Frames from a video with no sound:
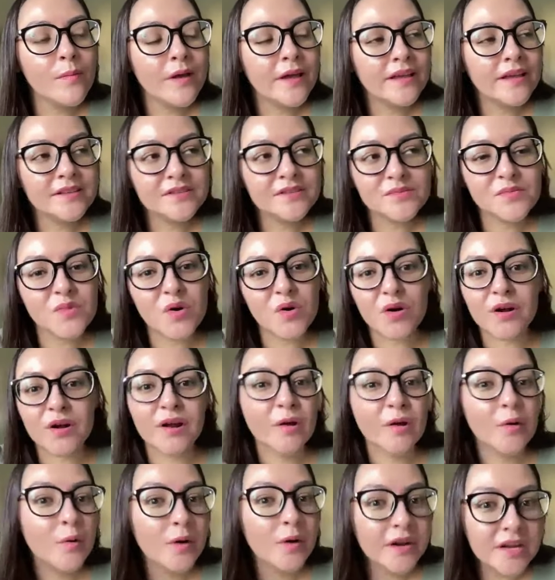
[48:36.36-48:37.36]
it's more
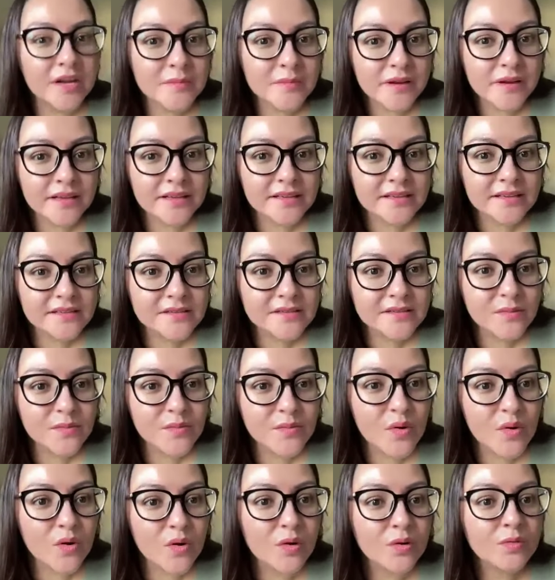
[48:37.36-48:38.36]
equanimous,
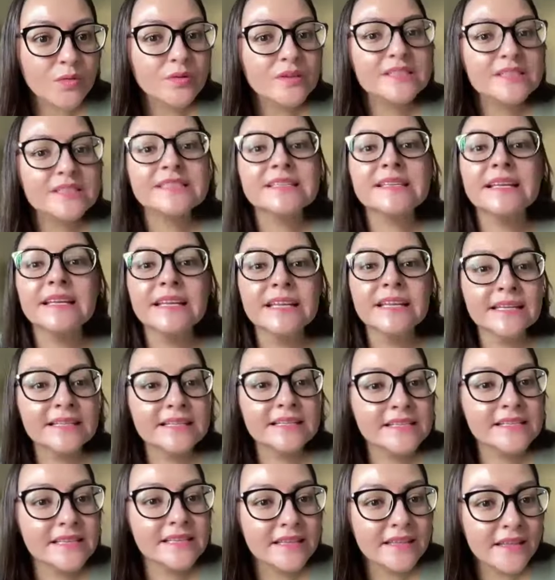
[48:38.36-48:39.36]
more
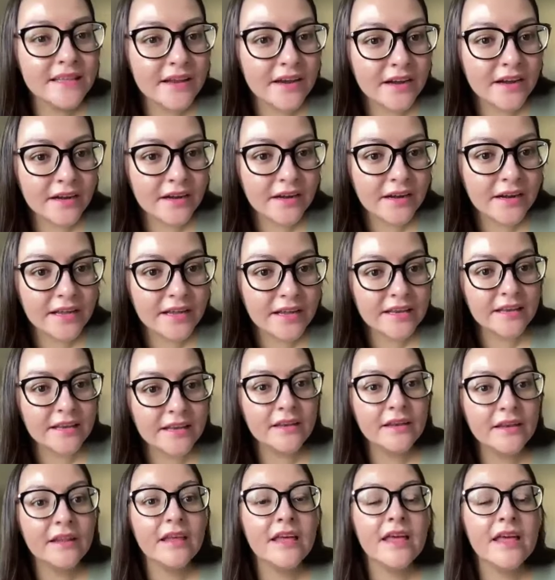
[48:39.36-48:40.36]
resiliency there,
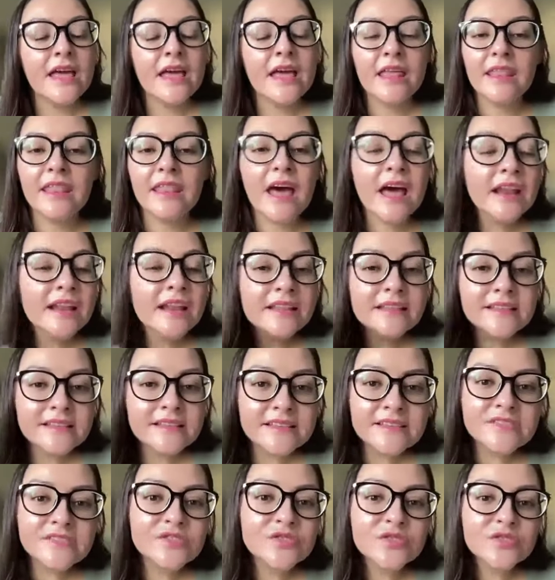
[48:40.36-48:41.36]
and not in
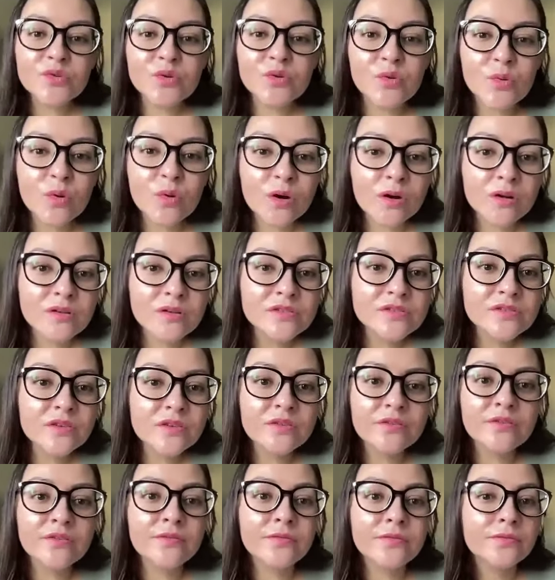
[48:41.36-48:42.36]
these two worlds
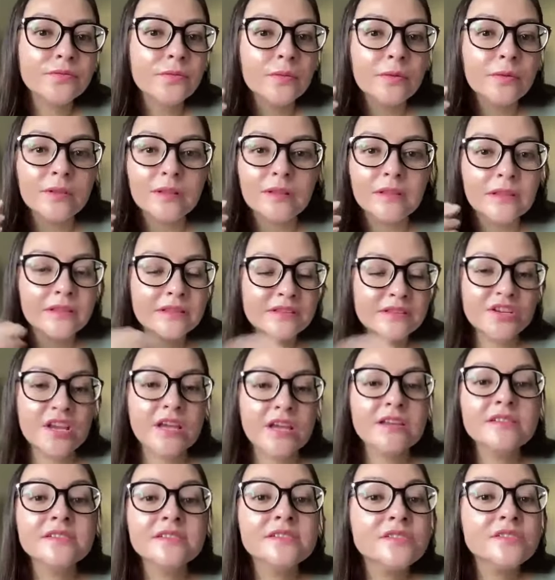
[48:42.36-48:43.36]
of
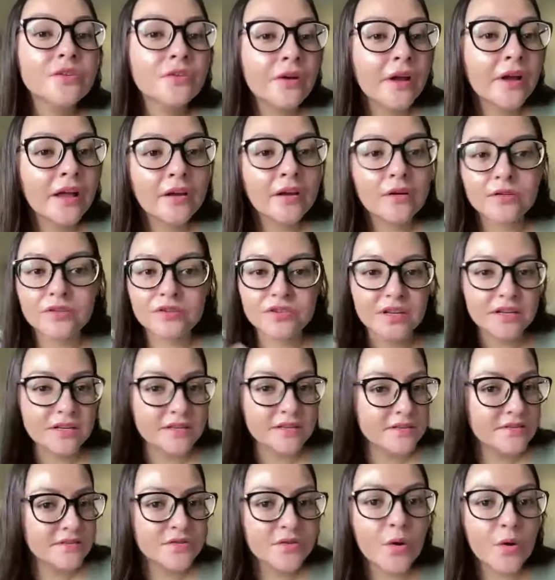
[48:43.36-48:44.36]
change is great or
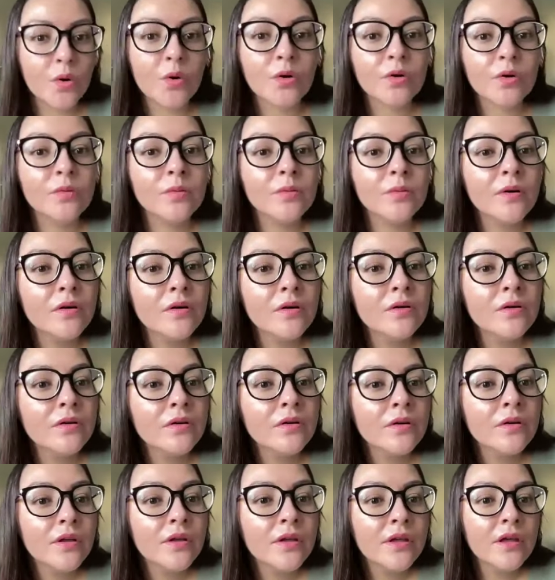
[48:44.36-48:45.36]
change is horrible,
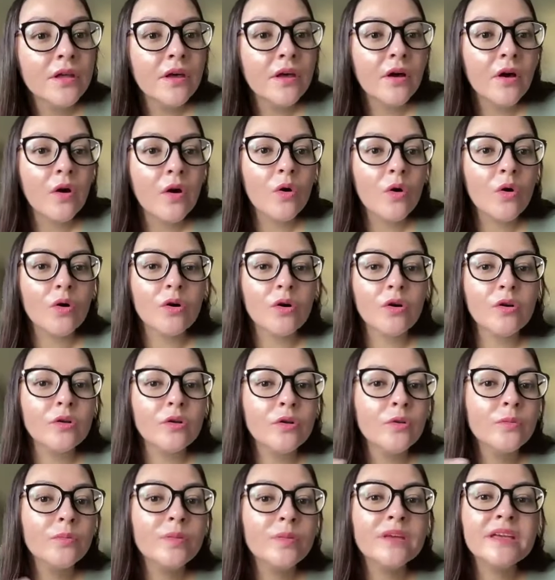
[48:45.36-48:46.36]
or
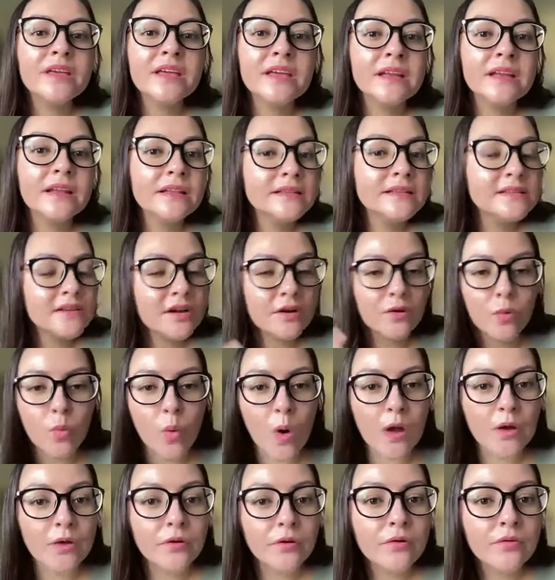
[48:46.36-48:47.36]
new beginnings are
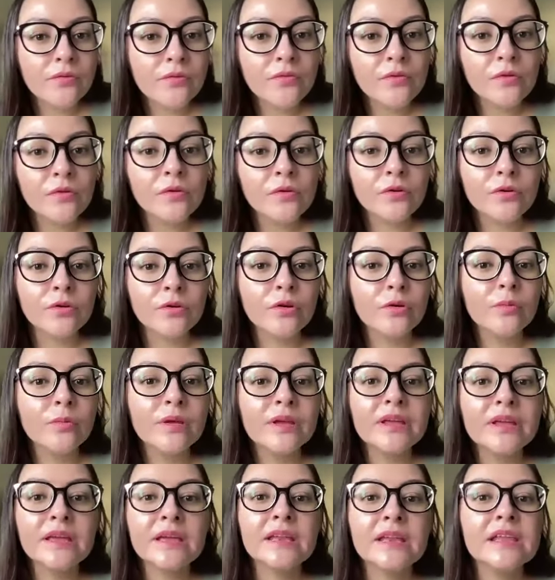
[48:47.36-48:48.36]
wonderful or new
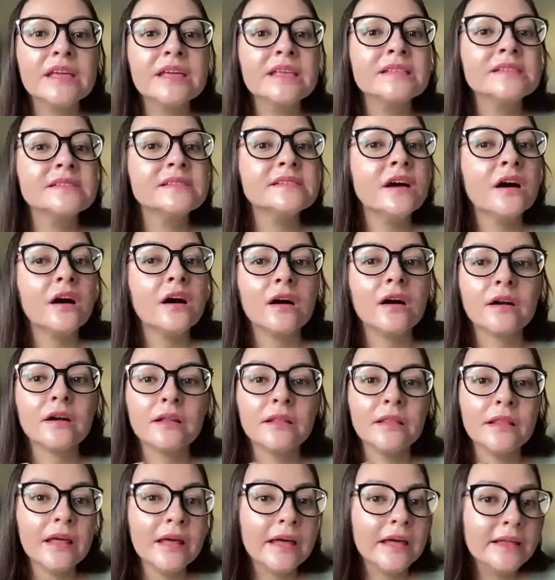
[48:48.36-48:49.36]
beginnings
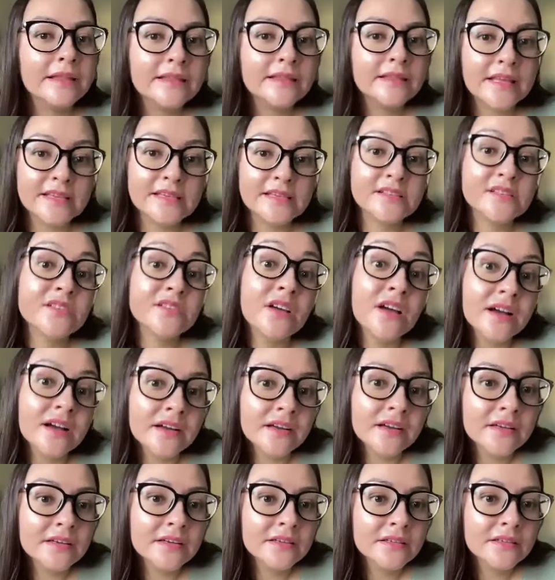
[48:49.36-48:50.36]
are like they
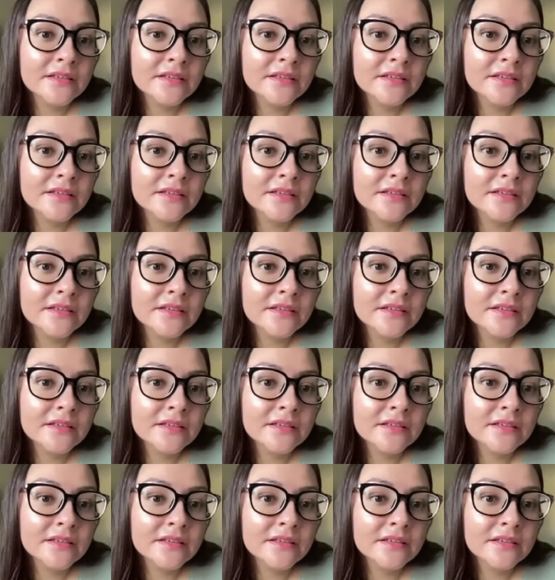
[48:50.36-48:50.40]
suck.